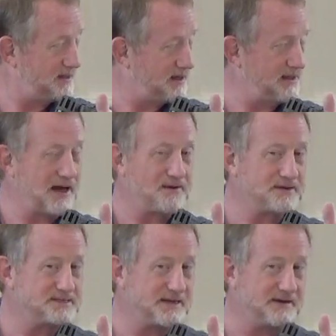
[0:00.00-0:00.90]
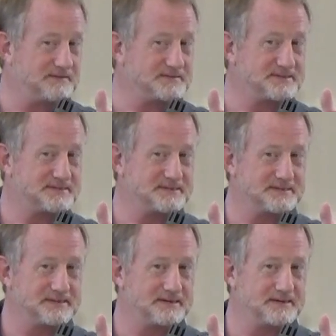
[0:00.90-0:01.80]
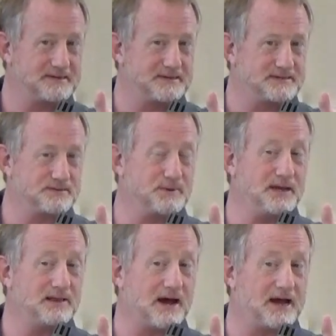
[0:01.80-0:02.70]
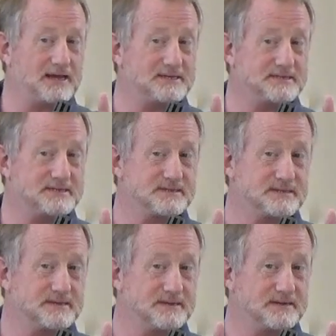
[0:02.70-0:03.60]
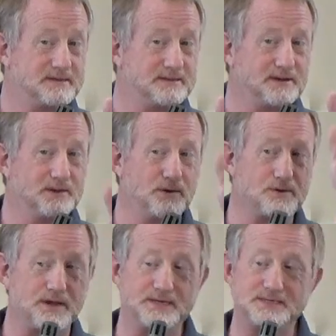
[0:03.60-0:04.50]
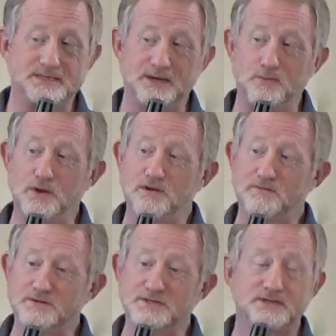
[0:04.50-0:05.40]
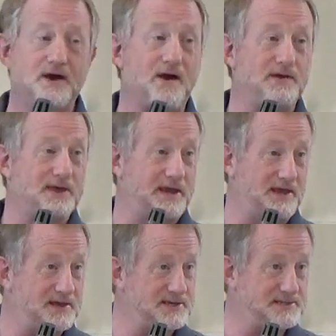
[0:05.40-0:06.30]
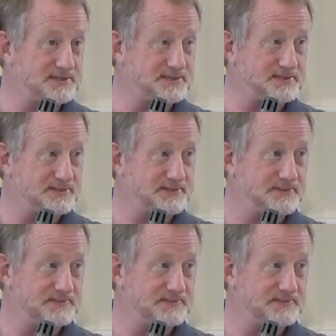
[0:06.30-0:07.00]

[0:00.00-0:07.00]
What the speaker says: allow ourselves to realize the glorious and wonderful star that he is?